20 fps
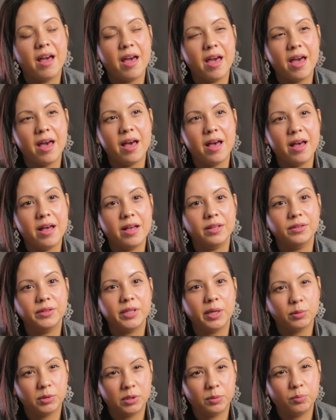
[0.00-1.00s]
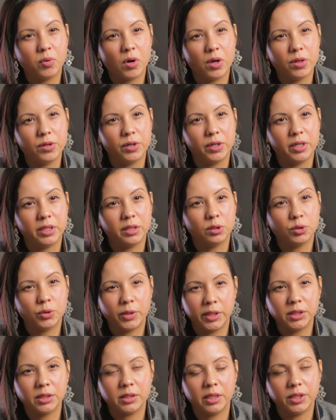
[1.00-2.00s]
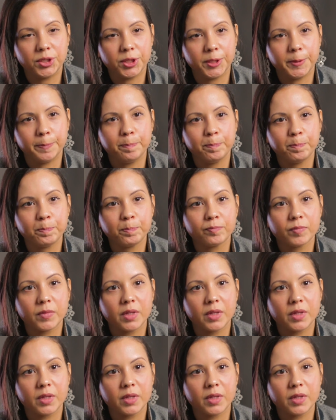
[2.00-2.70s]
and there was a brother in the train station,